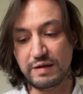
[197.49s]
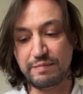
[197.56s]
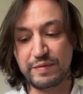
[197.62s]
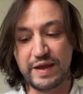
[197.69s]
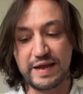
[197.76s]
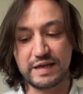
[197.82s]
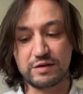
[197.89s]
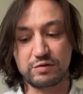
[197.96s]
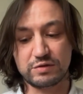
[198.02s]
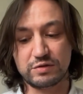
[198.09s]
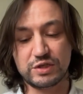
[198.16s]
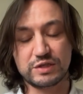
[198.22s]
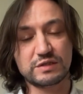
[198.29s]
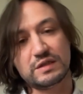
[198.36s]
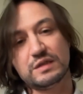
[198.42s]
I can also
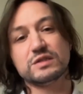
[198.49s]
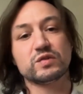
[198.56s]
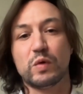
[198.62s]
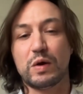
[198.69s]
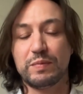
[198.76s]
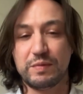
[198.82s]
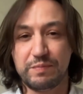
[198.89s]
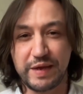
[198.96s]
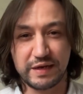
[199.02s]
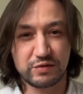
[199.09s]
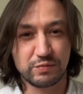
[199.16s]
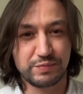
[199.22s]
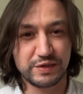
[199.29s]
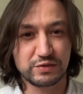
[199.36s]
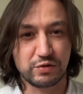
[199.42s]
just swap it back to
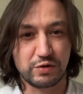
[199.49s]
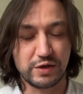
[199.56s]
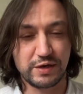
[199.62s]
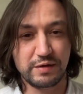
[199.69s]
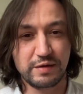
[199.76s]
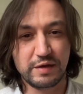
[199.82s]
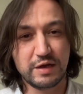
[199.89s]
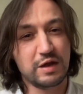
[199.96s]
Bitcoin.